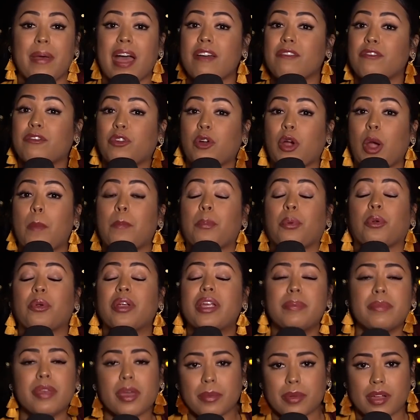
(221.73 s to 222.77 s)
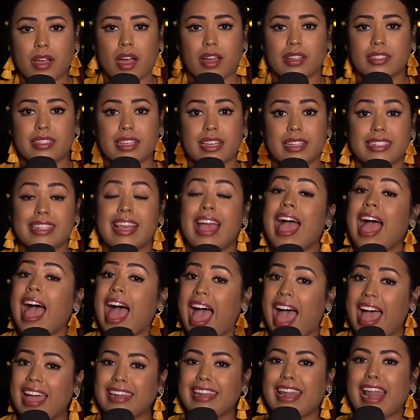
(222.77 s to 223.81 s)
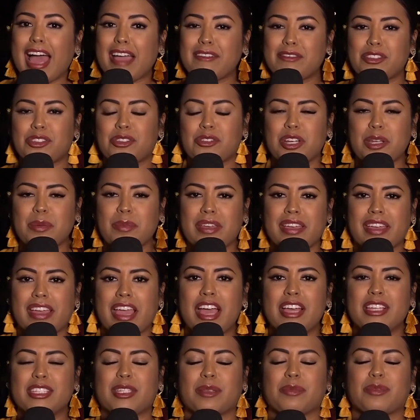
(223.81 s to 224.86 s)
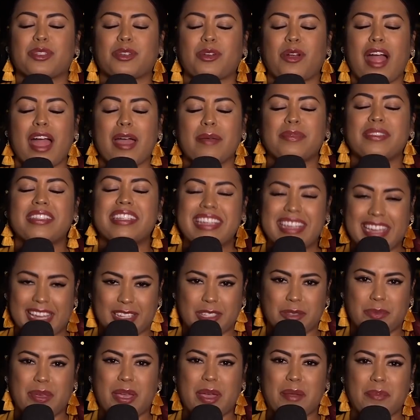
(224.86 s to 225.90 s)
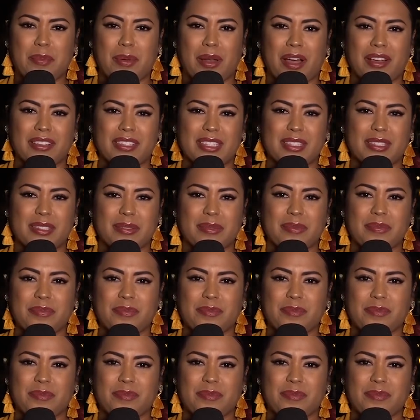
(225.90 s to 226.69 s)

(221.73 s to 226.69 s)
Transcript: And for premium content and live streaming, subscribe to ESPN Plus.